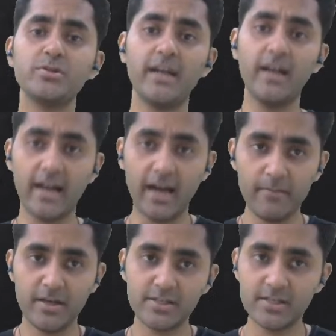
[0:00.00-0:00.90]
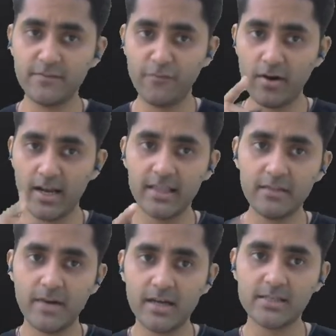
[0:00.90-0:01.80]
in dimensions for length,
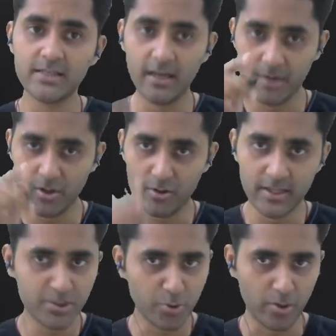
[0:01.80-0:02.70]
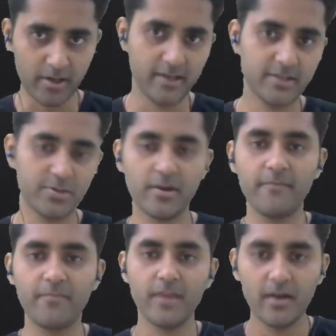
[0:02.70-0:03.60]
mass, time, and all these quantities.
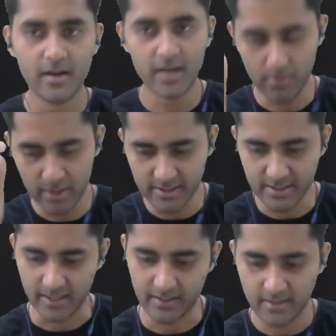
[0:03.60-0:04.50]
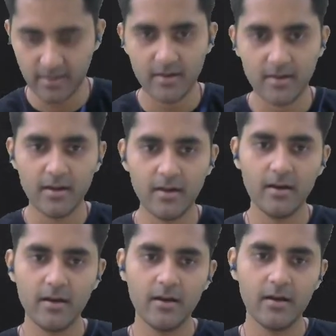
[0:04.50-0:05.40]
Okay. Now let's start.
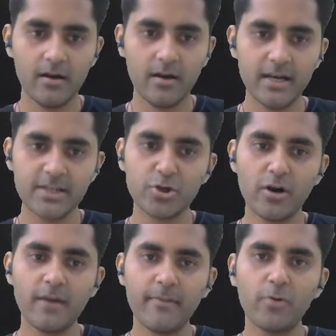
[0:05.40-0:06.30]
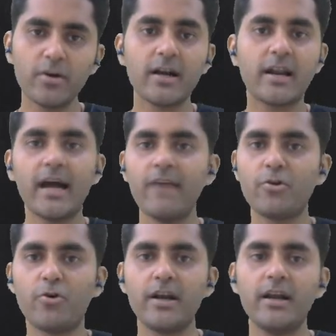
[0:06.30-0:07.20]
Let's talk about a derived
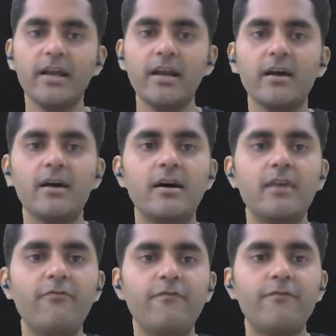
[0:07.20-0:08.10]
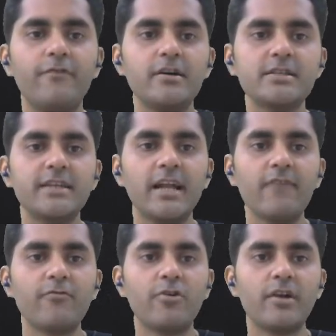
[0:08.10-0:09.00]
quantity. First
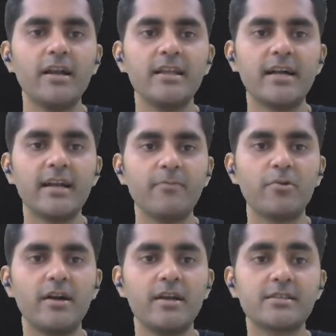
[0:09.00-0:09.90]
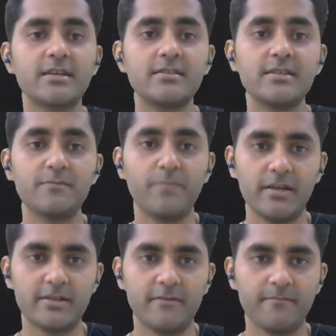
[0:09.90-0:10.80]
derived quantity that I'm going to discuss is speed.